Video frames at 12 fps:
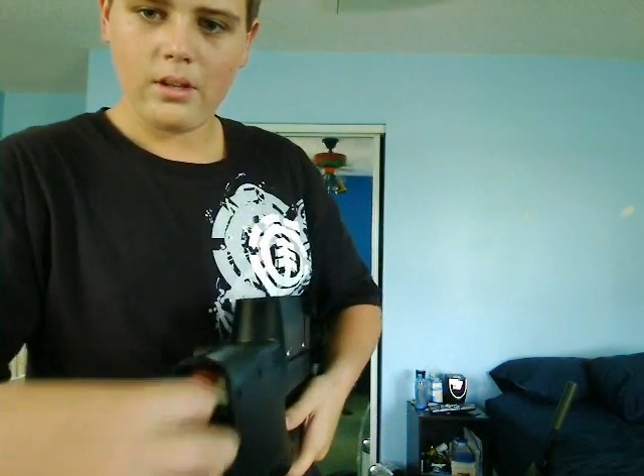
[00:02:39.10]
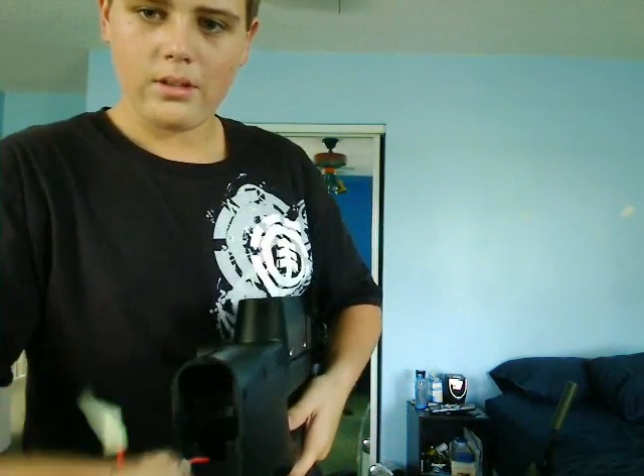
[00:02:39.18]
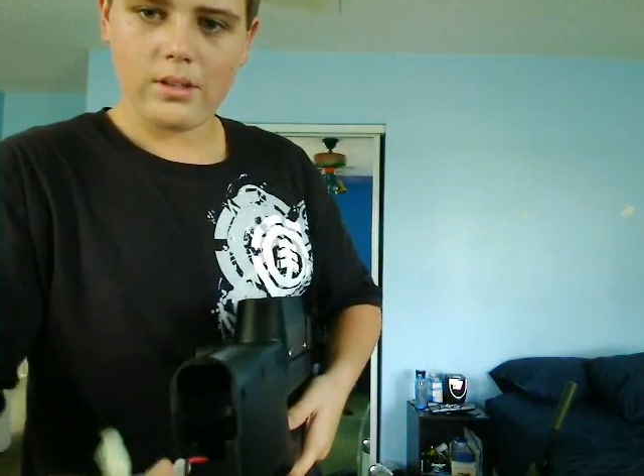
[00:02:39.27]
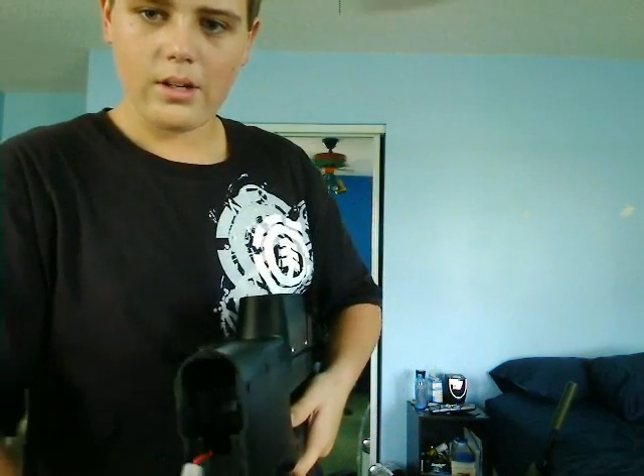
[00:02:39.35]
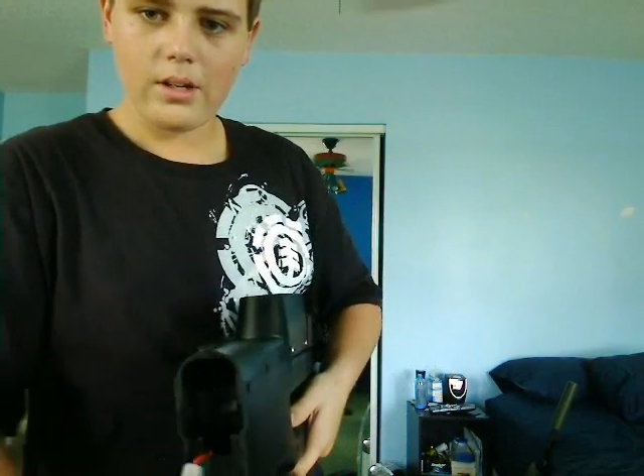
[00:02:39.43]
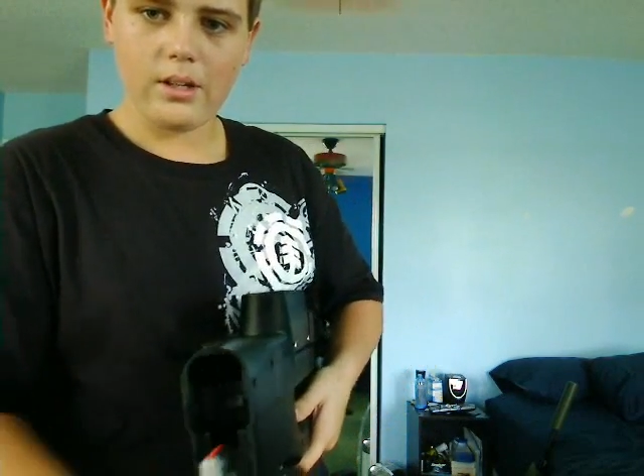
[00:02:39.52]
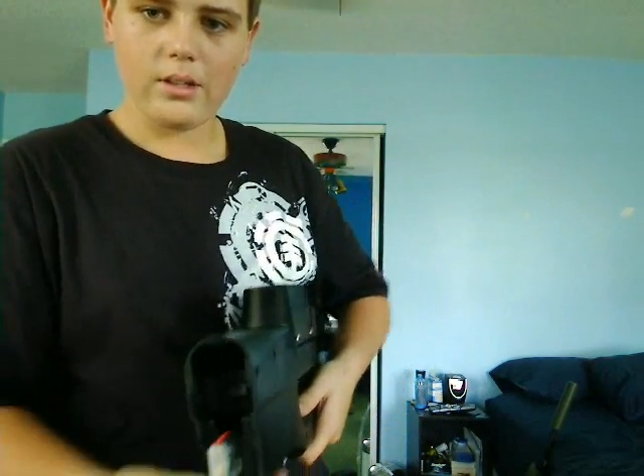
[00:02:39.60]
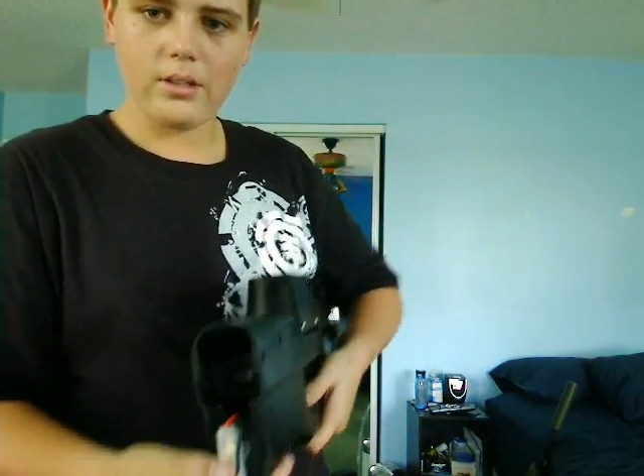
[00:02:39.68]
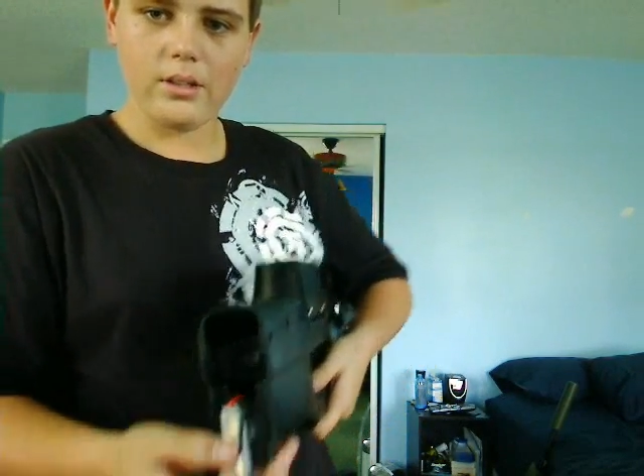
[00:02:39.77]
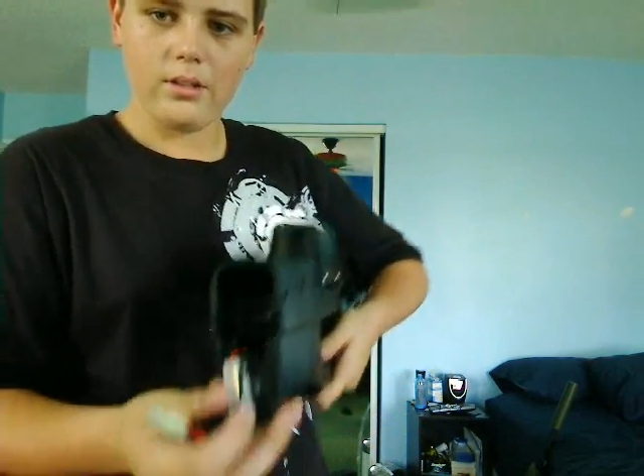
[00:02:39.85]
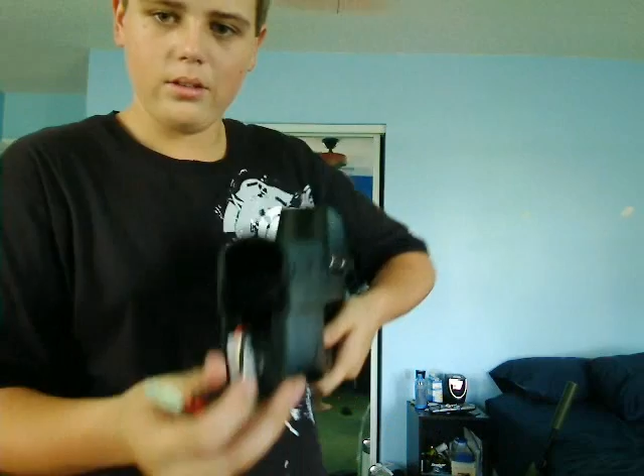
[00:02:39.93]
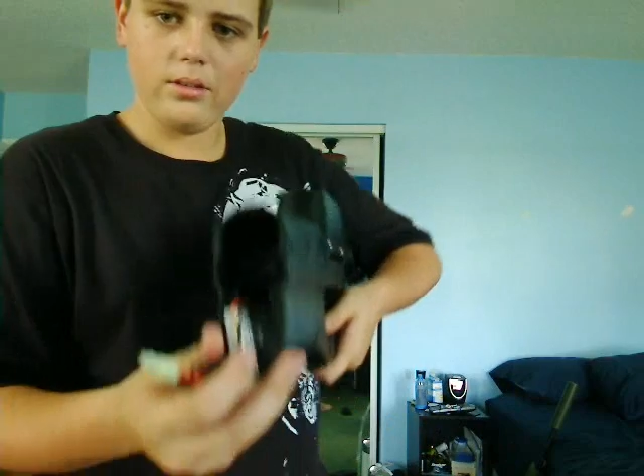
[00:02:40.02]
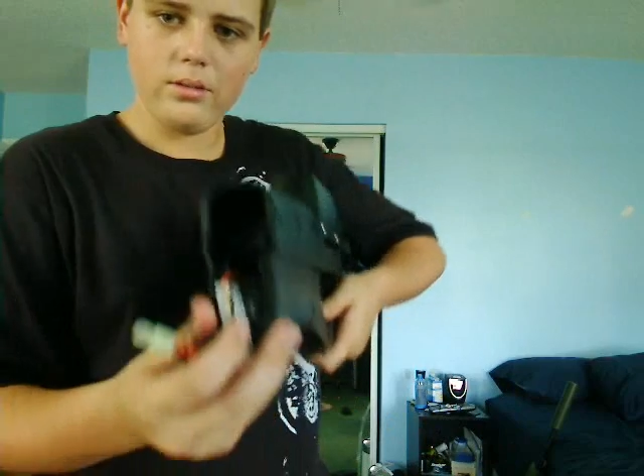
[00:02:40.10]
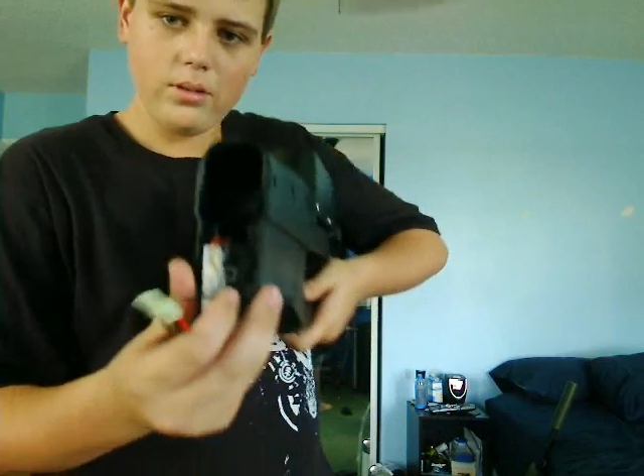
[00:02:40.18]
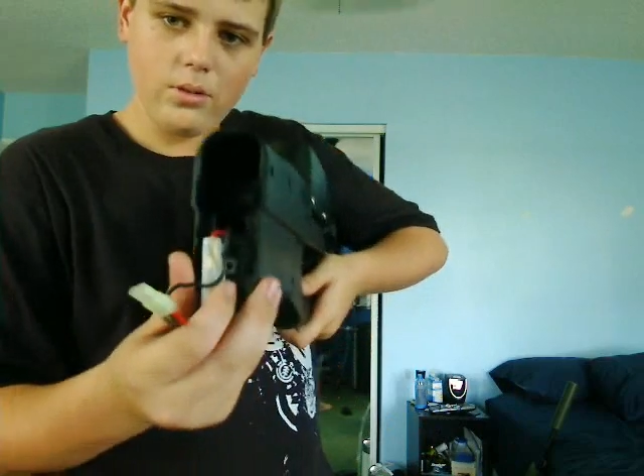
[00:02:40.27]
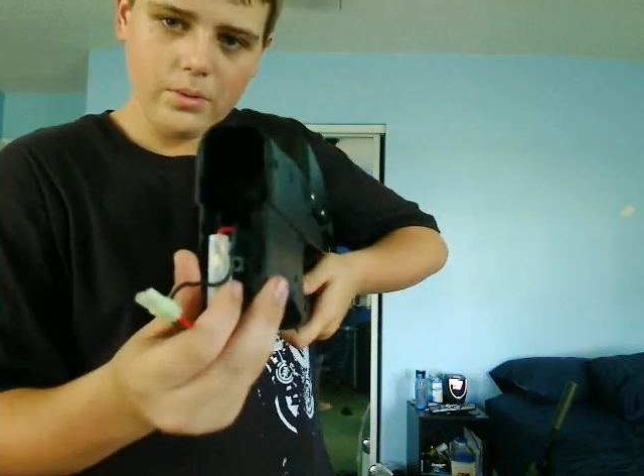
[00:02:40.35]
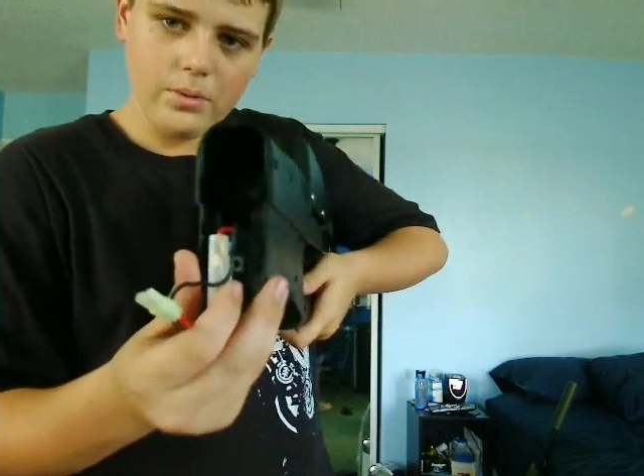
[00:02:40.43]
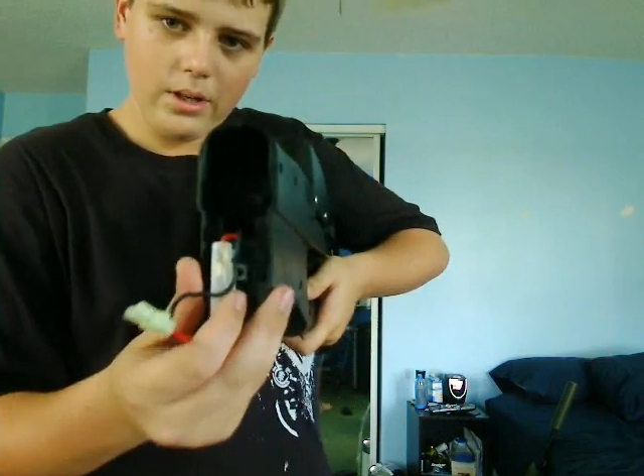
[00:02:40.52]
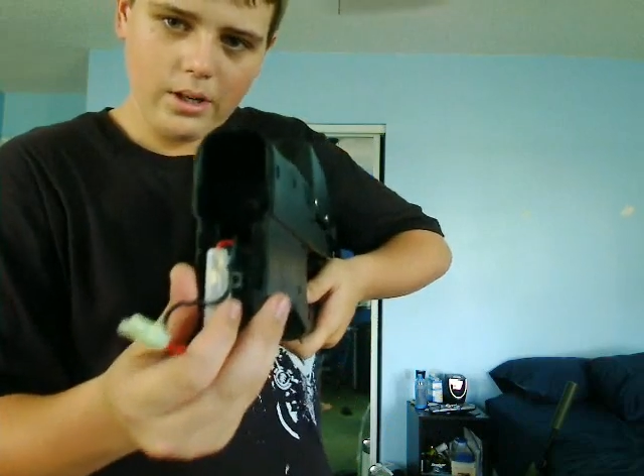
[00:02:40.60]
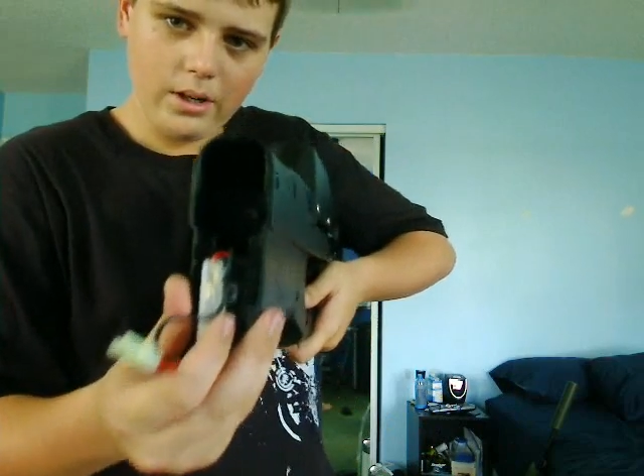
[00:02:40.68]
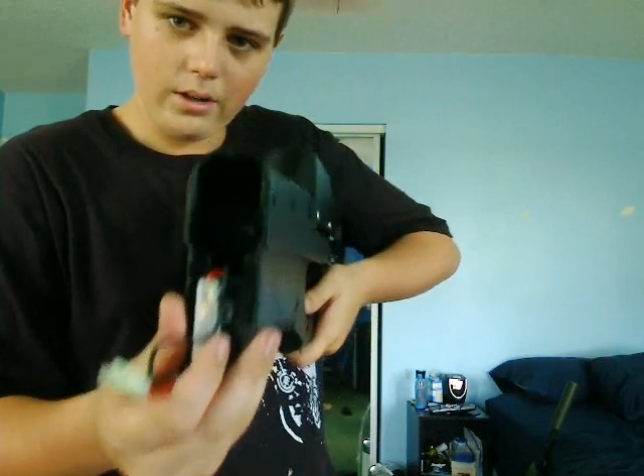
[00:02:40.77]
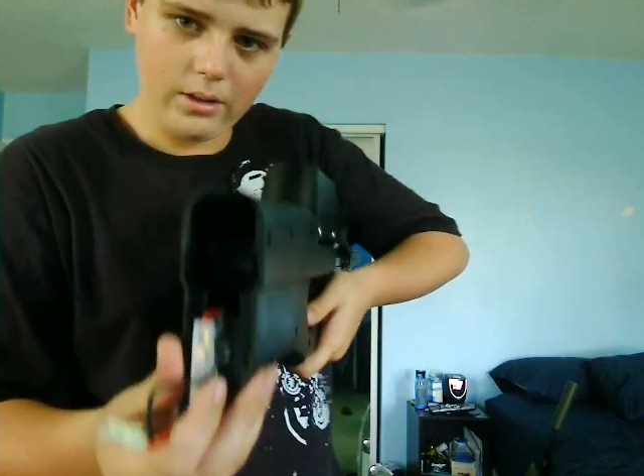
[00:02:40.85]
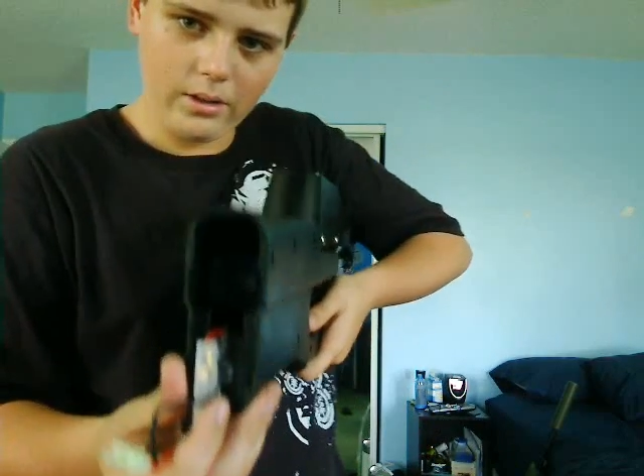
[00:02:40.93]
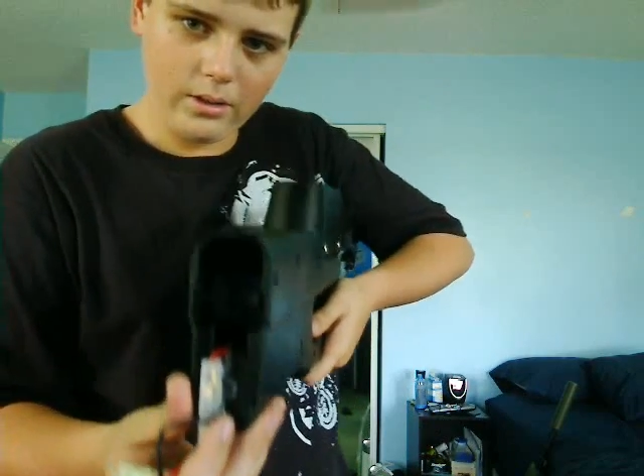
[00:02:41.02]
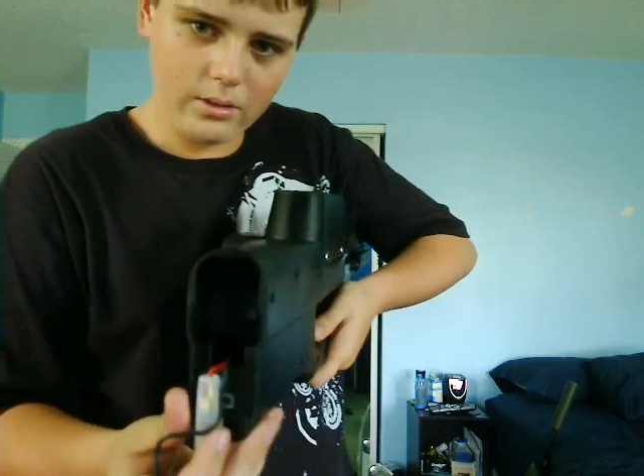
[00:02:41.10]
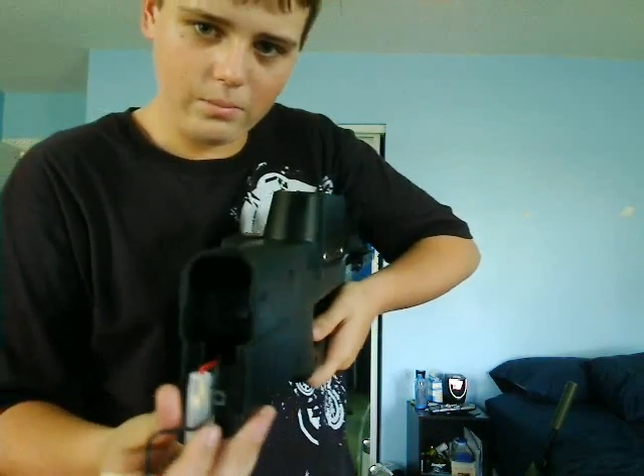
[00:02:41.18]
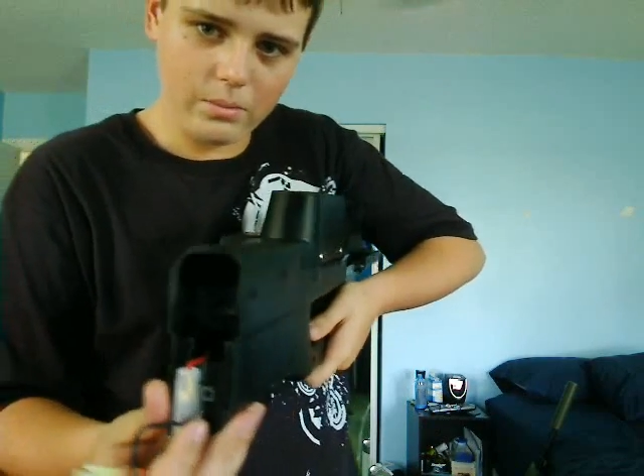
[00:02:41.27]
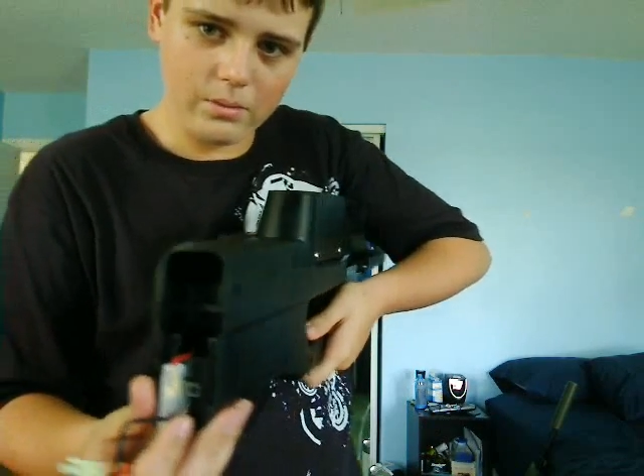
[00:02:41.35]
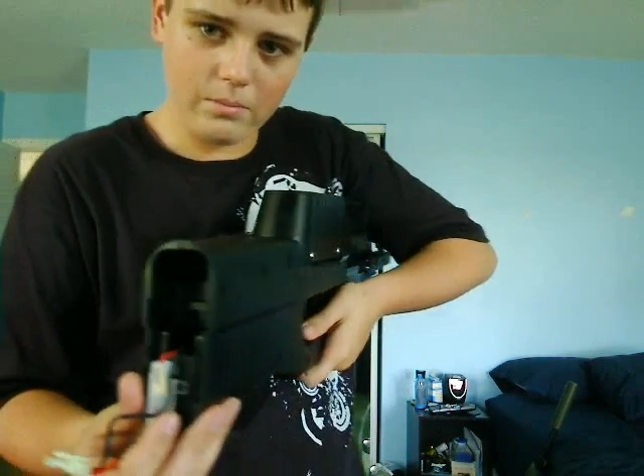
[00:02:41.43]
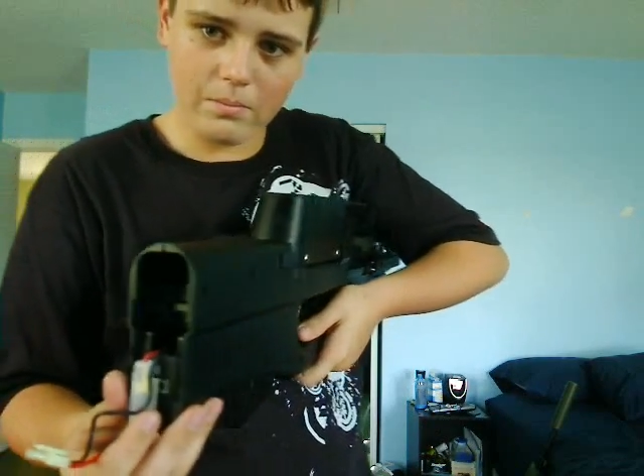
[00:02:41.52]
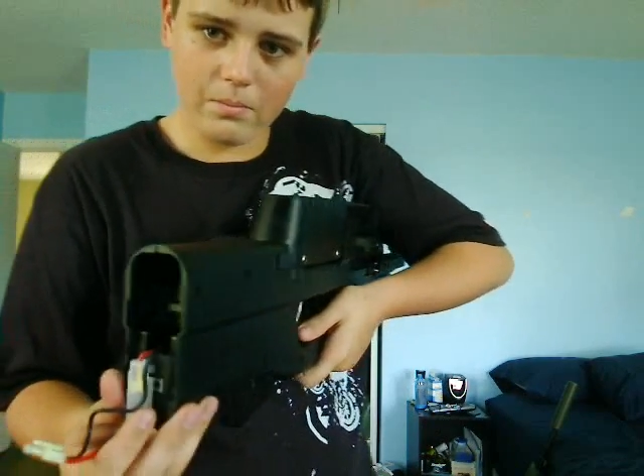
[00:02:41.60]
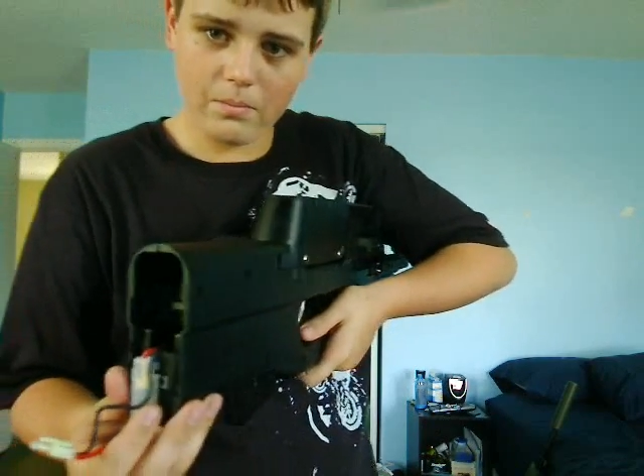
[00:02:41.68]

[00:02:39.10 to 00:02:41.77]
it's got a nice little open area to put